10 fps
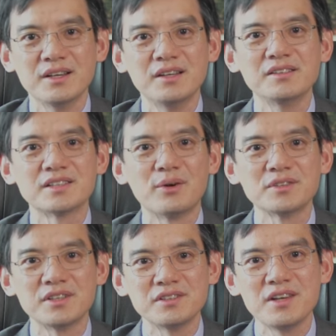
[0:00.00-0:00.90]
it is our
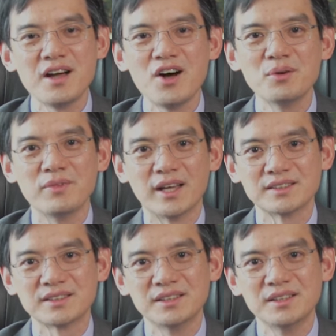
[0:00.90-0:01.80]
sincere hope
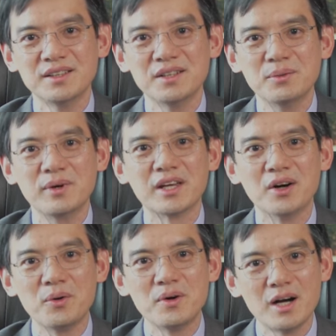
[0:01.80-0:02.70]
that we can
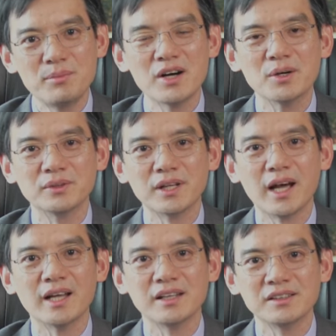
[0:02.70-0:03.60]
all uphold
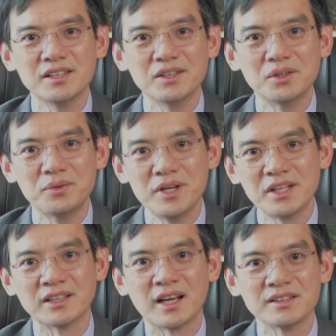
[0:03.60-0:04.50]
and indeed
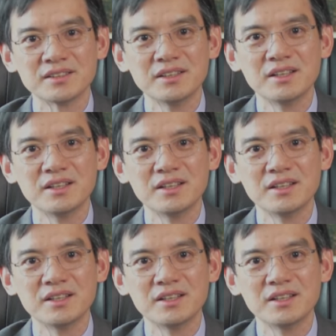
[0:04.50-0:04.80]
reignite